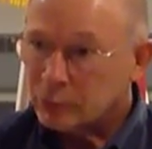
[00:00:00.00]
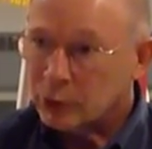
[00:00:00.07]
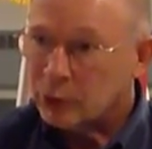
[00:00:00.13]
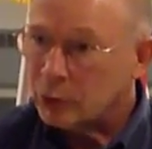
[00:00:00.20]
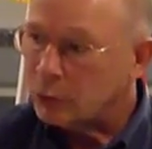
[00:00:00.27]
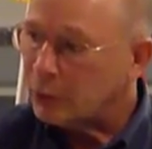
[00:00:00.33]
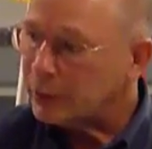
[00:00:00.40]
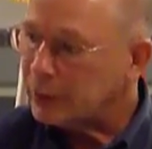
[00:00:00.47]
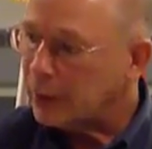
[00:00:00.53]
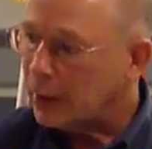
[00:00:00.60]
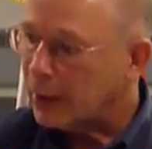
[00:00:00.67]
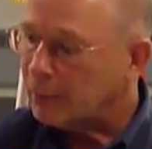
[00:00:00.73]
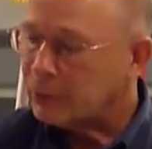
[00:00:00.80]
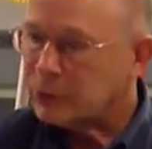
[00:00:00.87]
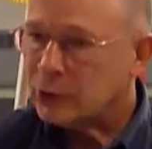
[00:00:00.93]
knew when
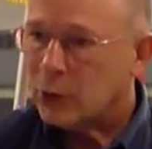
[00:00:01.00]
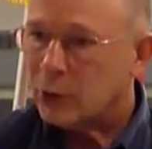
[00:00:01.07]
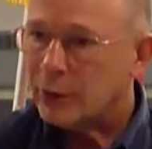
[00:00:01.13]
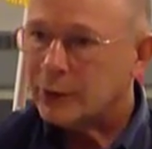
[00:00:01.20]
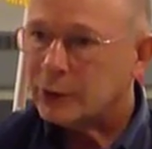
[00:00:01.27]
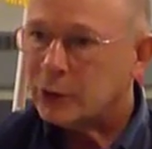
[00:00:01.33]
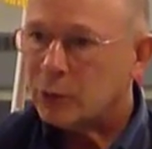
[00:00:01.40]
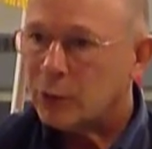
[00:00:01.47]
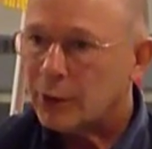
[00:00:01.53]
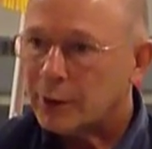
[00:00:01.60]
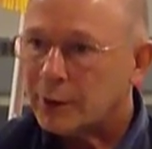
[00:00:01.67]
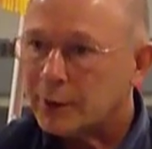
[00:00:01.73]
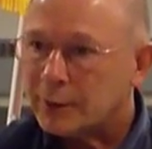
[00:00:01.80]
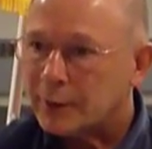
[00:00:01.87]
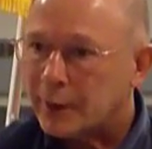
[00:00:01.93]
Dawn was going to
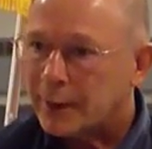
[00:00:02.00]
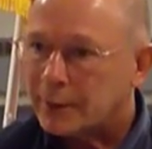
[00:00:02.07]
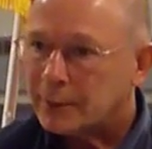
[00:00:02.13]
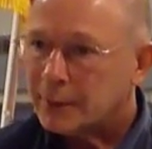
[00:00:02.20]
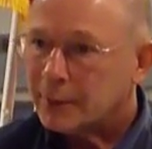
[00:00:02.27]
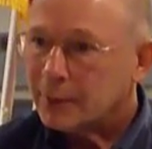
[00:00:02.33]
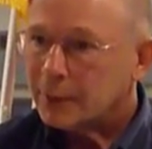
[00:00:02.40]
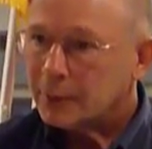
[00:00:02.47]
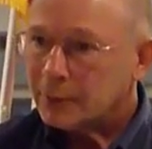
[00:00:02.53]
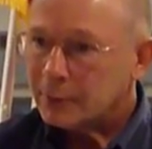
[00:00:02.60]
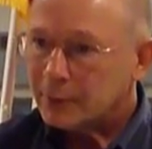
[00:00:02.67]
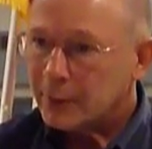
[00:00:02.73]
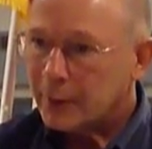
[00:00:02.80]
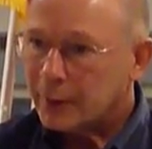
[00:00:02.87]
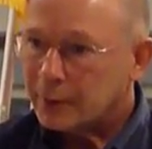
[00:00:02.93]
work that
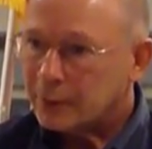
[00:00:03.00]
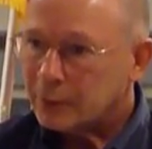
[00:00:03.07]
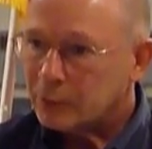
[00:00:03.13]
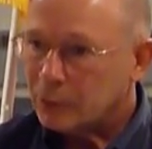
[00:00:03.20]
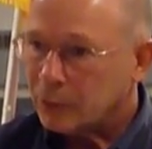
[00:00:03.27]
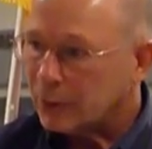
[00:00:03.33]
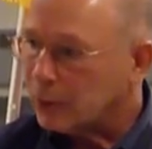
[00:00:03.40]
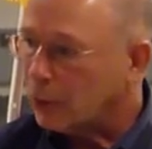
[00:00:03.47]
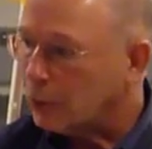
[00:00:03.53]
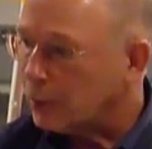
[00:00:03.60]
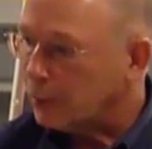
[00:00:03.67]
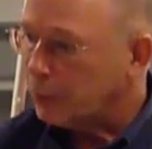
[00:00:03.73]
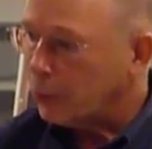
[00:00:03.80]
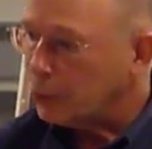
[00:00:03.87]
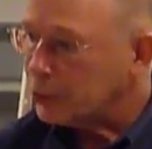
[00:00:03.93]
we were going
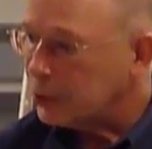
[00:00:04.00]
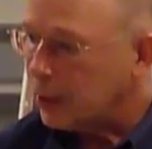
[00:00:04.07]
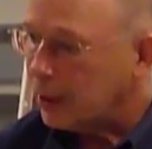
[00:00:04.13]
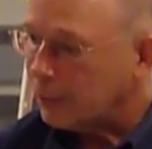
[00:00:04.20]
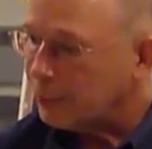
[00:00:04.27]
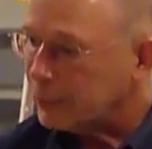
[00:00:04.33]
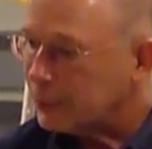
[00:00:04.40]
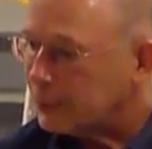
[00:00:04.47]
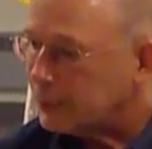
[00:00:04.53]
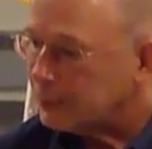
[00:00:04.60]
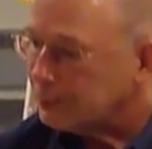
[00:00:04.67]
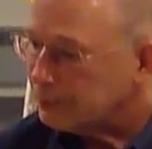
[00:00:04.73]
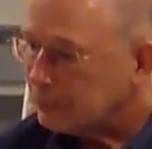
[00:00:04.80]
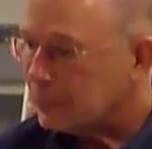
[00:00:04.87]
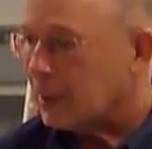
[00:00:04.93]
to the post office,
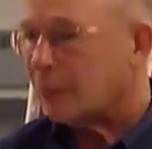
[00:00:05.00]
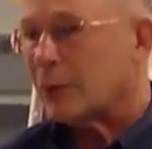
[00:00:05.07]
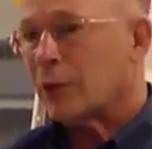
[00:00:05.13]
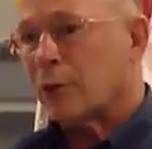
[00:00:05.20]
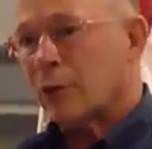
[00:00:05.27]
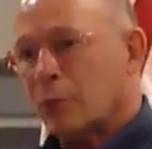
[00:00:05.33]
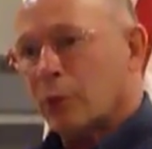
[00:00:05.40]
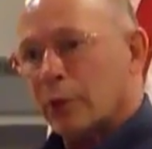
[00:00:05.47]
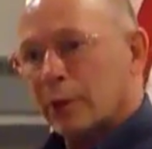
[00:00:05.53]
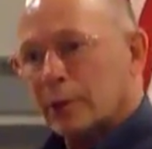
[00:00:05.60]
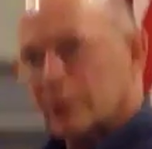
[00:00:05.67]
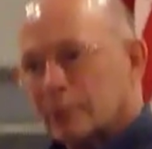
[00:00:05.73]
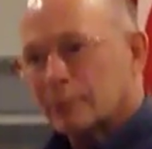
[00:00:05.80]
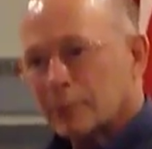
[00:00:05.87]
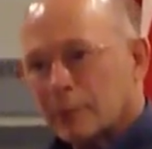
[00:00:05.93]
then we go to
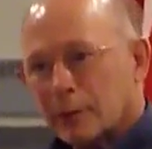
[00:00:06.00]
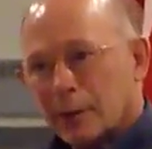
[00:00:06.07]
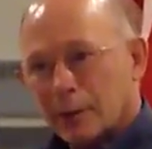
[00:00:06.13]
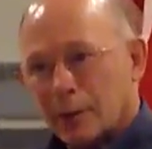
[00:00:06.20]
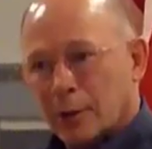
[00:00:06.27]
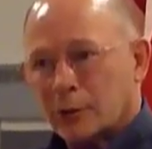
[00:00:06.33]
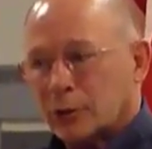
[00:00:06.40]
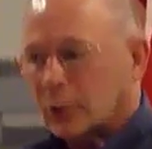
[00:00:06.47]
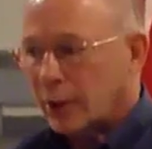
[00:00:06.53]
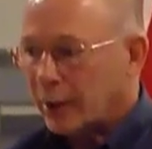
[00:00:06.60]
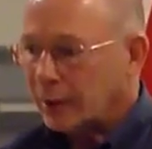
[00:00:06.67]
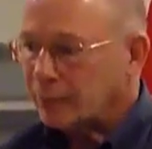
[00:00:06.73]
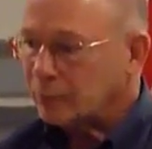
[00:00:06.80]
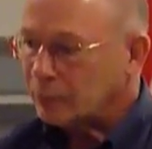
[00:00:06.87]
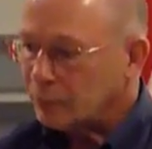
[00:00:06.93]
work.
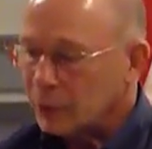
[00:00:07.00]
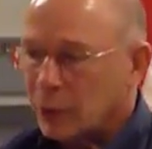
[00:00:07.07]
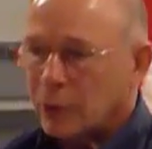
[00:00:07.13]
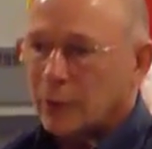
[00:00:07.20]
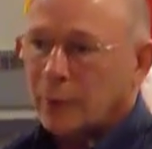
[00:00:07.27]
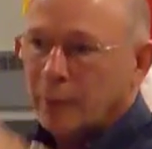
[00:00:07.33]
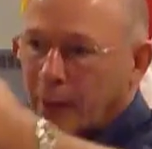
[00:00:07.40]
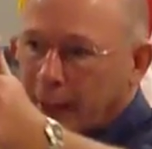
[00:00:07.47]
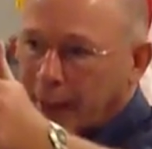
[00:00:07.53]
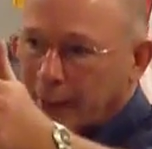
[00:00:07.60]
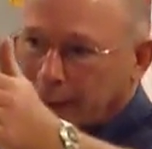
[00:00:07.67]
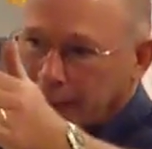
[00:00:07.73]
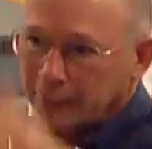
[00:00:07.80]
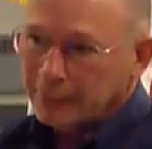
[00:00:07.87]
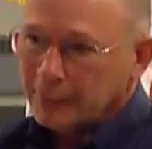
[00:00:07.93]
Lunchtime, we go to the bank,
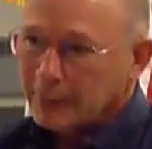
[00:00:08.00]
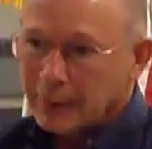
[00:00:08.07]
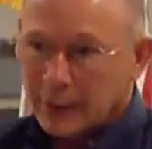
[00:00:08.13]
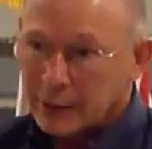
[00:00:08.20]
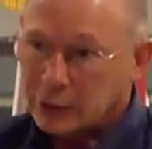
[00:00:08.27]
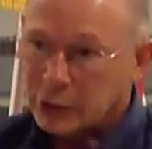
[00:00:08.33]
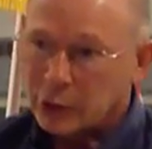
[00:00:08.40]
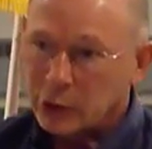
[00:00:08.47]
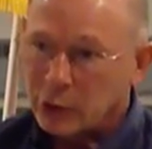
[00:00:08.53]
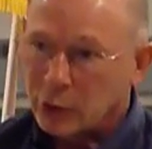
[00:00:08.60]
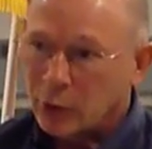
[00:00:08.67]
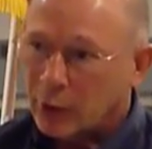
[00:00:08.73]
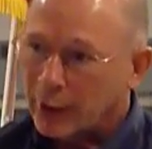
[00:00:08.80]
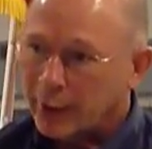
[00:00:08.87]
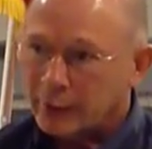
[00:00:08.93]
and she
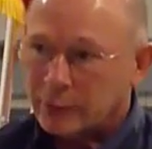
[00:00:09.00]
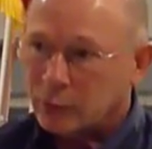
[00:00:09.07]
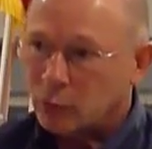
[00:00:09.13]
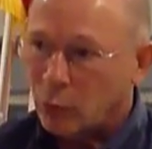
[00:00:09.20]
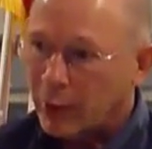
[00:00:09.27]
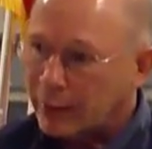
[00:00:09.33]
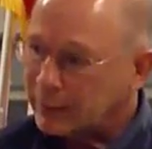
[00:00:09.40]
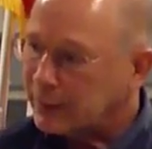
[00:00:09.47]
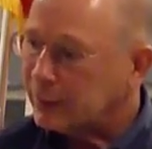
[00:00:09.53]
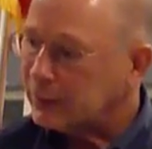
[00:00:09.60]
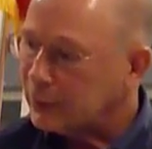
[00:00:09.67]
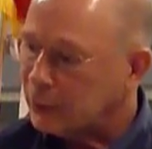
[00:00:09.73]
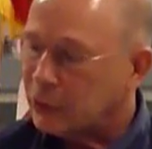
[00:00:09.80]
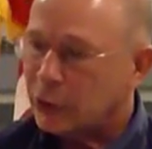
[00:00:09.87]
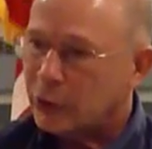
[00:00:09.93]
knew on
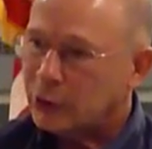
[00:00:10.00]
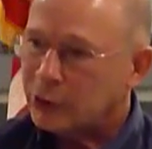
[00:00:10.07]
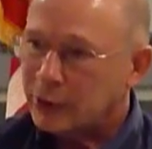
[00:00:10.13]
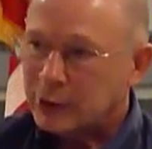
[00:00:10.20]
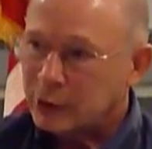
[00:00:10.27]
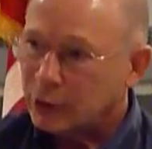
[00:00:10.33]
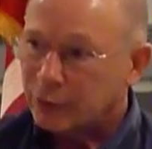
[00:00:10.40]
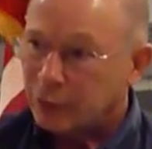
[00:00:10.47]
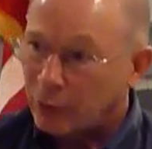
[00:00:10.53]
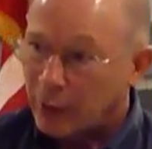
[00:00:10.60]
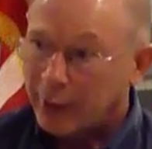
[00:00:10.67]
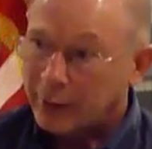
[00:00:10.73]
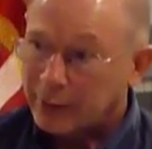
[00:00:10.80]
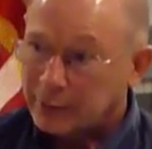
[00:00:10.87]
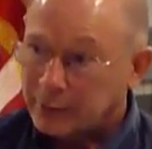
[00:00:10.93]
Wednesdays and Thursdays or
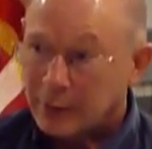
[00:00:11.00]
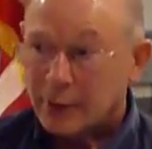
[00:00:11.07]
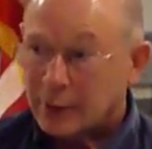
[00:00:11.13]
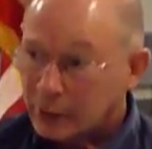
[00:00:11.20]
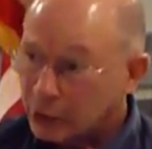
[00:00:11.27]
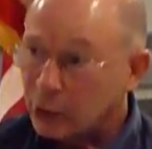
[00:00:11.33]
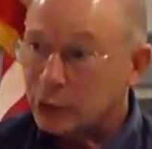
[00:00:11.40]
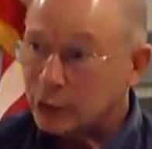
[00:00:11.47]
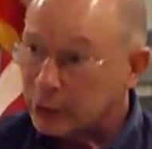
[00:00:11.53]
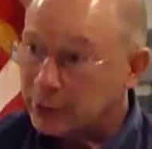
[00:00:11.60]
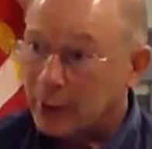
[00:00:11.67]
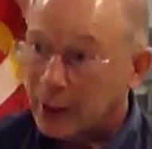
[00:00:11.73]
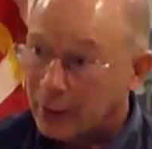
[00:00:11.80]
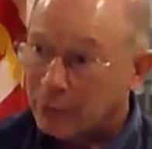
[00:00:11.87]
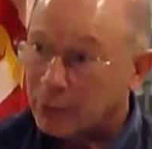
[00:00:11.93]
Fridays, usually
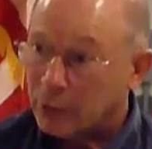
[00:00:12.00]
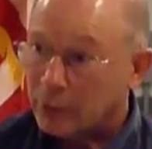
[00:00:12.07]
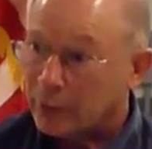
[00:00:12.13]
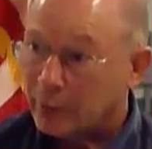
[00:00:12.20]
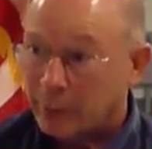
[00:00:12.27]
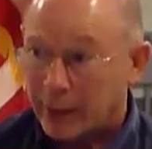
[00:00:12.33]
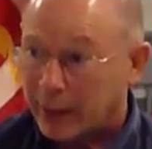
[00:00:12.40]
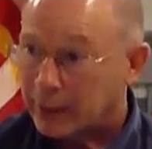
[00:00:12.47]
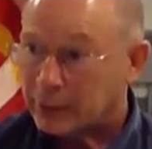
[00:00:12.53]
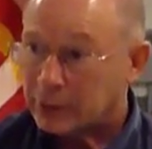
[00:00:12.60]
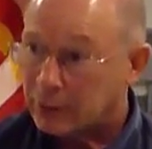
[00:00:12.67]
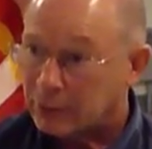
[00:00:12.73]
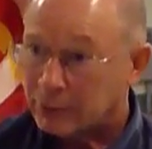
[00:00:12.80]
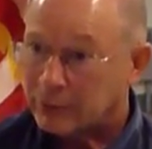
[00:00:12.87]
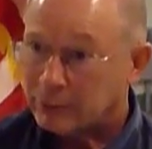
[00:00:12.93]
Dawn would go to the bank,
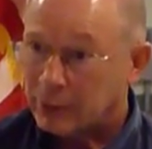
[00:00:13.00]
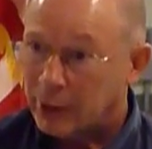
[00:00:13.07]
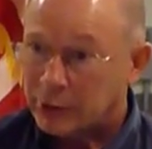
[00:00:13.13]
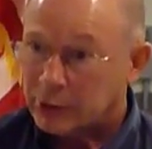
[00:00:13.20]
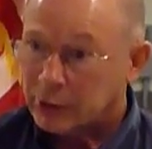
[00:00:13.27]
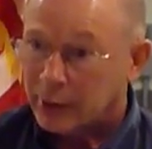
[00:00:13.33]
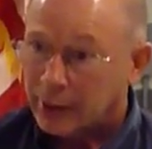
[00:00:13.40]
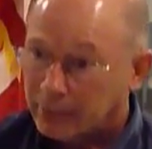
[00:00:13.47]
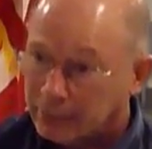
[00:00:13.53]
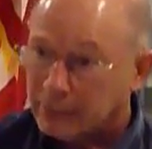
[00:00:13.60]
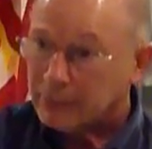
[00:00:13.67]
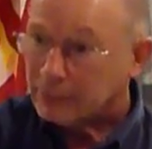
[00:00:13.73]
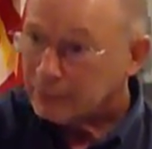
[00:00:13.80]
so it was lunchtime,